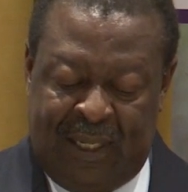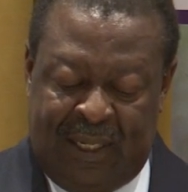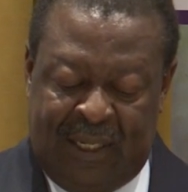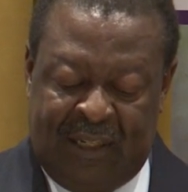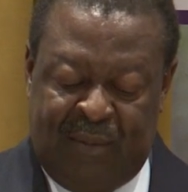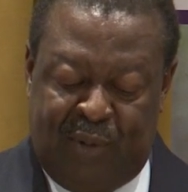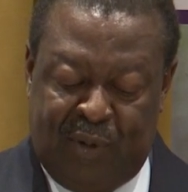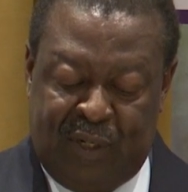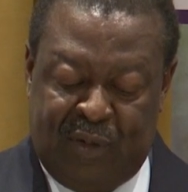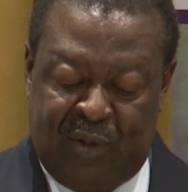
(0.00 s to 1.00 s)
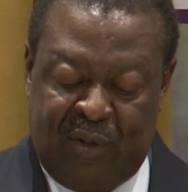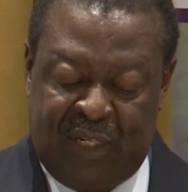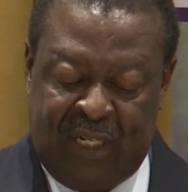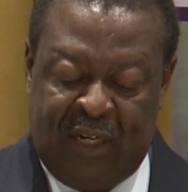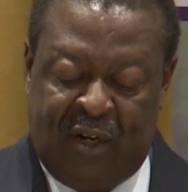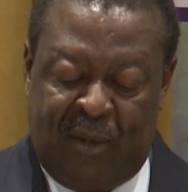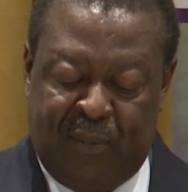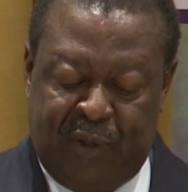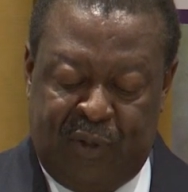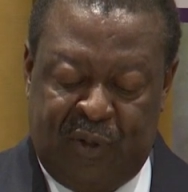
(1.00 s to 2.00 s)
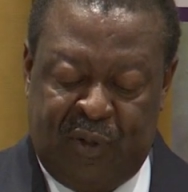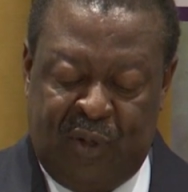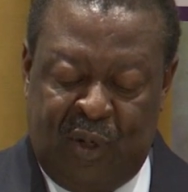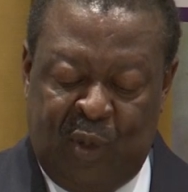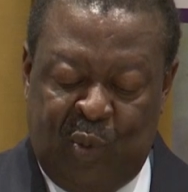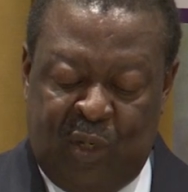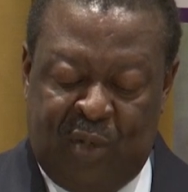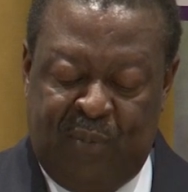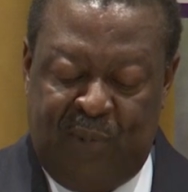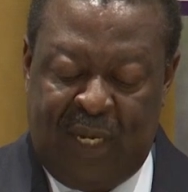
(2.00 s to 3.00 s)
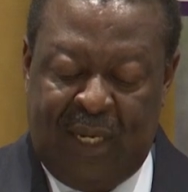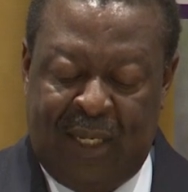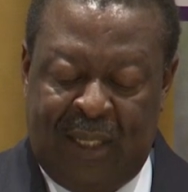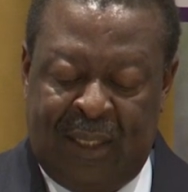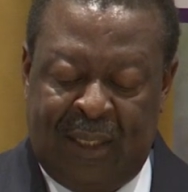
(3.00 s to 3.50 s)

it is important to consider options which may